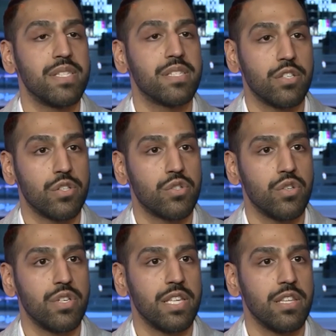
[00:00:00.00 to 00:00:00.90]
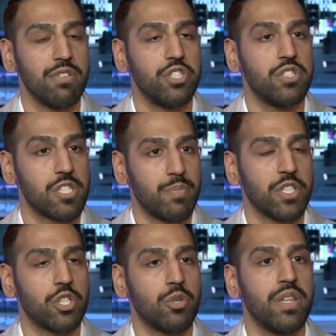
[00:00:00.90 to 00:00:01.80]
misunderstood in the region,
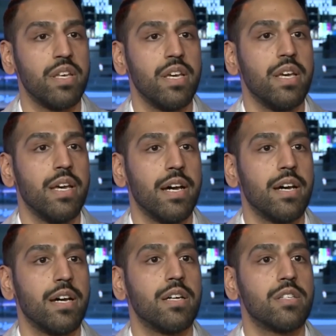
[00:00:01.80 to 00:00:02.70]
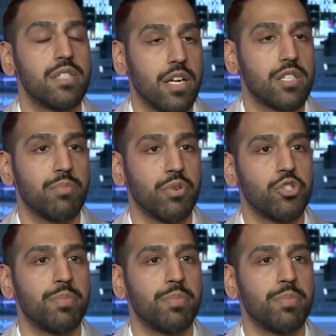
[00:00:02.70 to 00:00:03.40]
especially with startup